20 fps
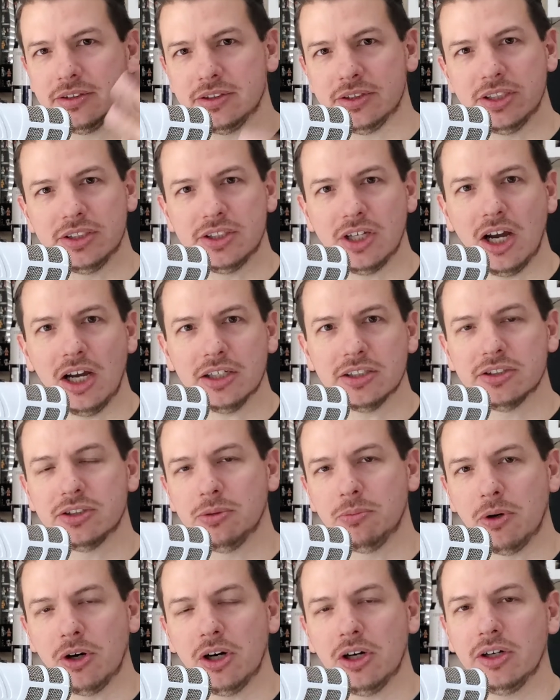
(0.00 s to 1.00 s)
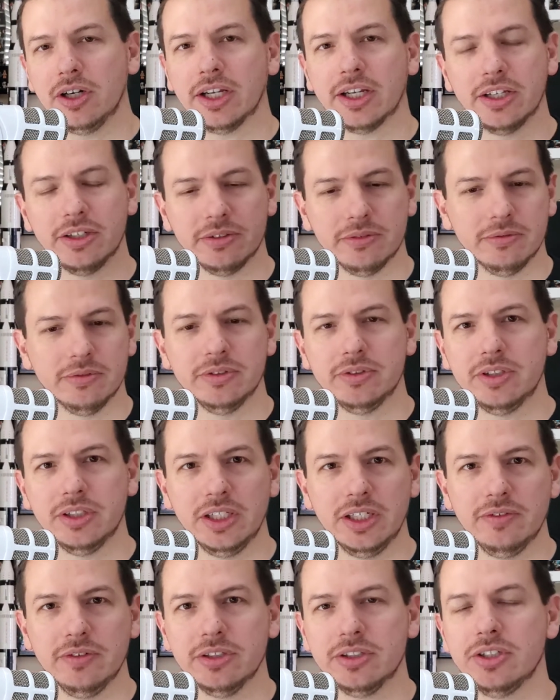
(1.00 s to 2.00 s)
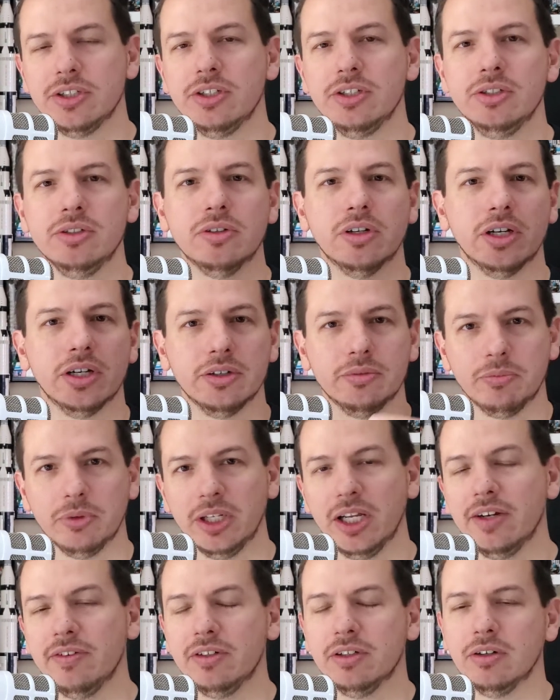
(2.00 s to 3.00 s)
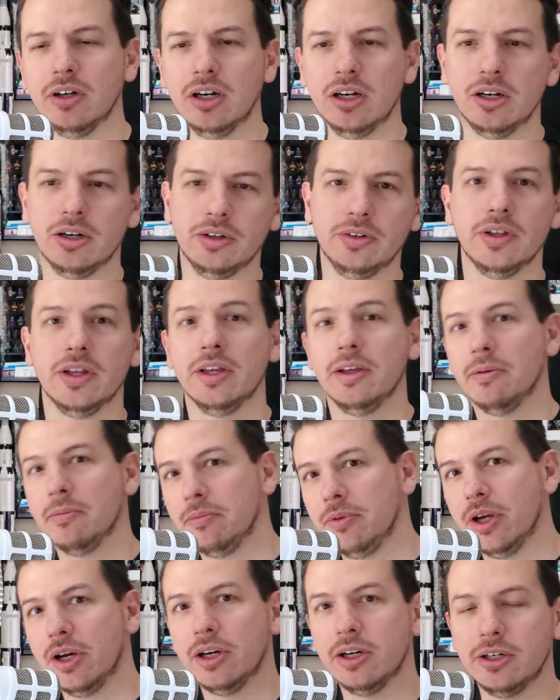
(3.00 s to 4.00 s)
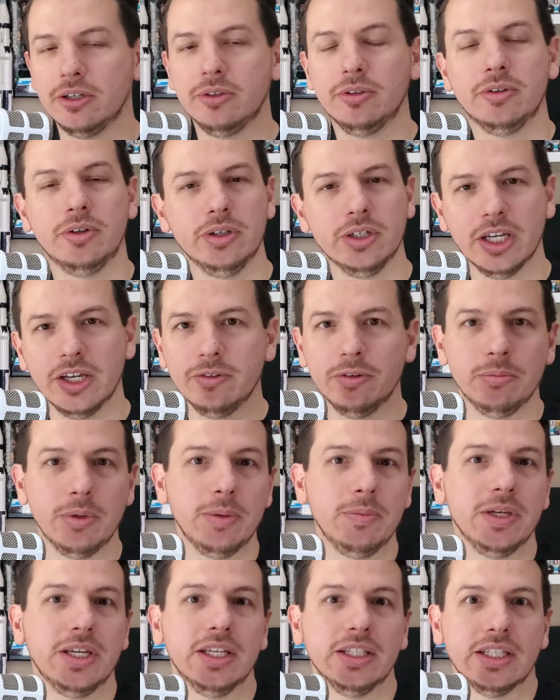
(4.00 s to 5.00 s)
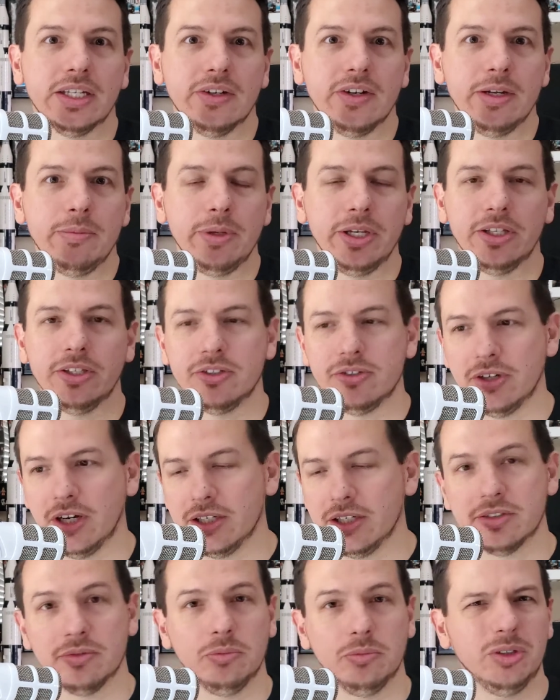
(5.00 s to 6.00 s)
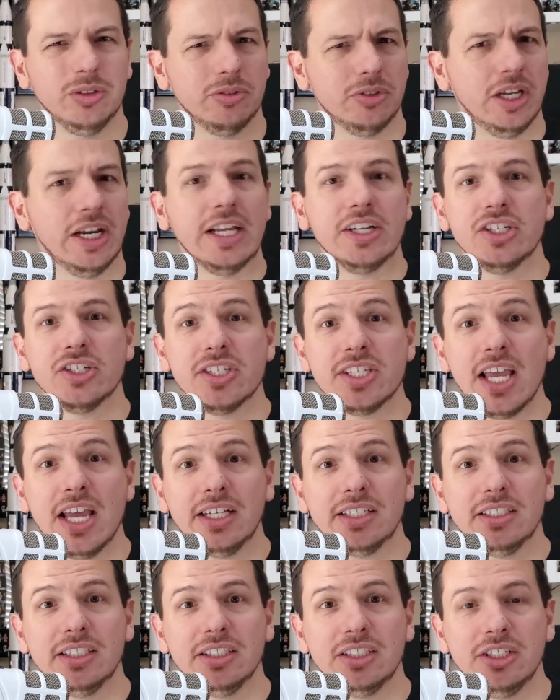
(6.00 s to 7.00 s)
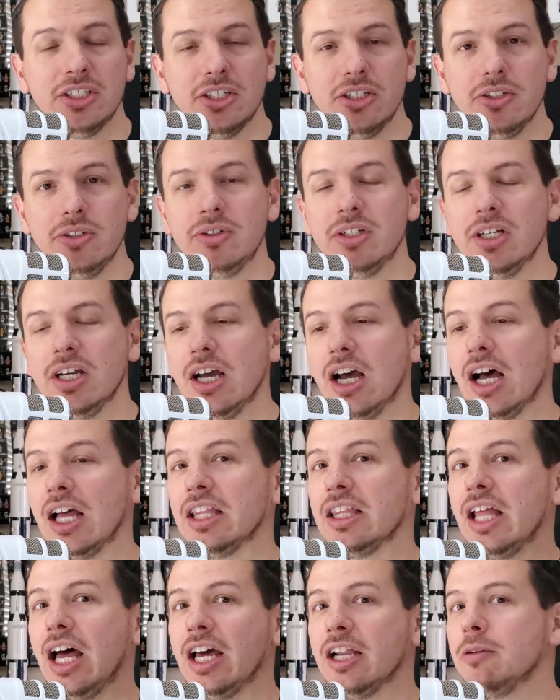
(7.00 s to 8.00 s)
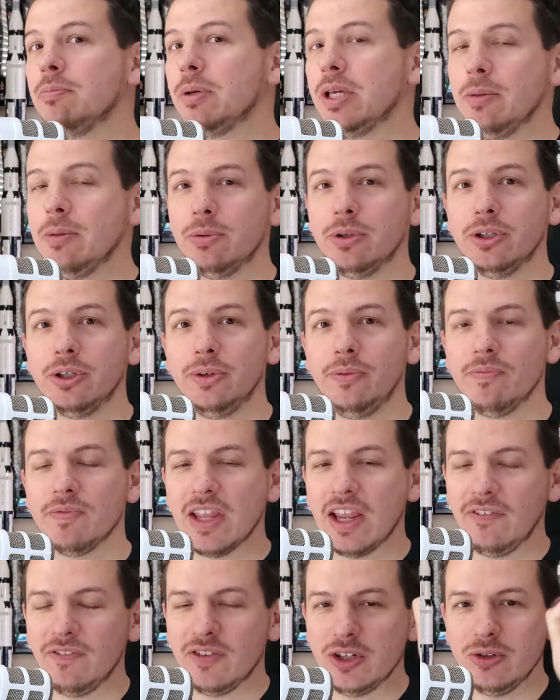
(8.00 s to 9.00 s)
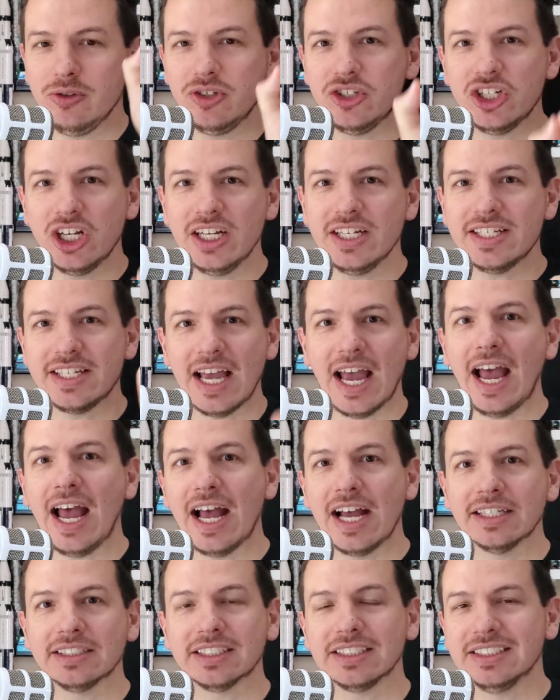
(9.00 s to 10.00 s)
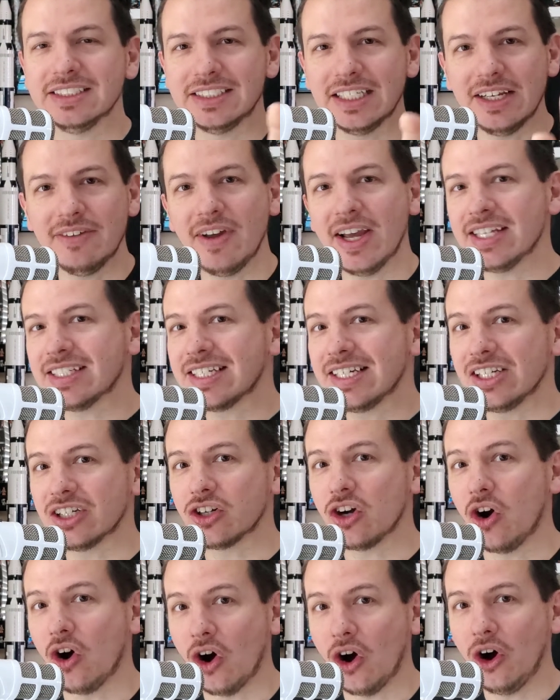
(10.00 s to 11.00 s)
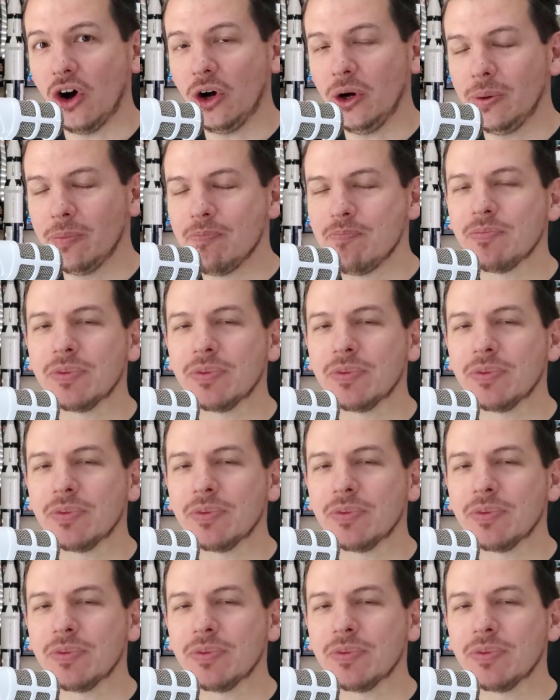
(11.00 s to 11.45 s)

to talk tomorrow? I can deliver it to you or whatever. Oh, no. Okay, well, maybe get their email address. Well, can I just text it to you? A lot of people, if you just ask, instead of asking to call,